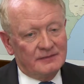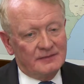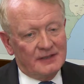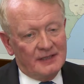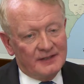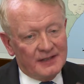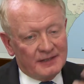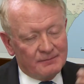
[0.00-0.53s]

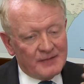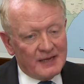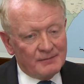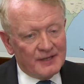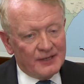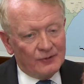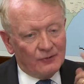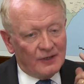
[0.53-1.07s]
I think
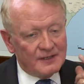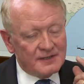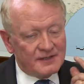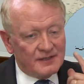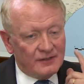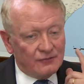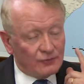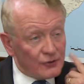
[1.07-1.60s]
maybe it
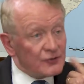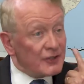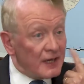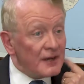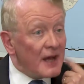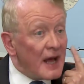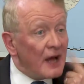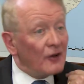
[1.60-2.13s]
was root
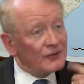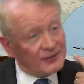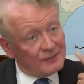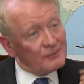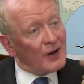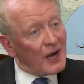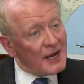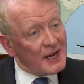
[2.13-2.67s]
canals
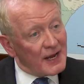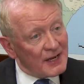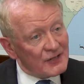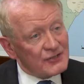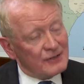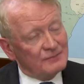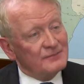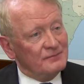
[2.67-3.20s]
at my
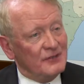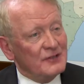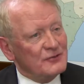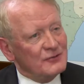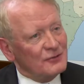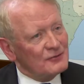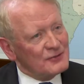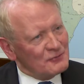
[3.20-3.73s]
age. I'm not
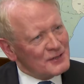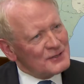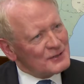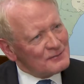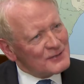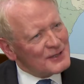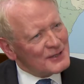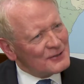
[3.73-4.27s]
sure it was
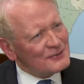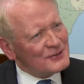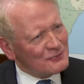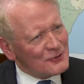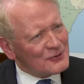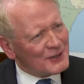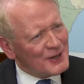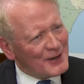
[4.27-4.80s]
wisdom teeth, it was
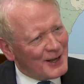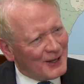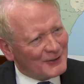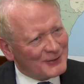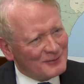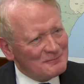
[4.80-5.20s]
root canals.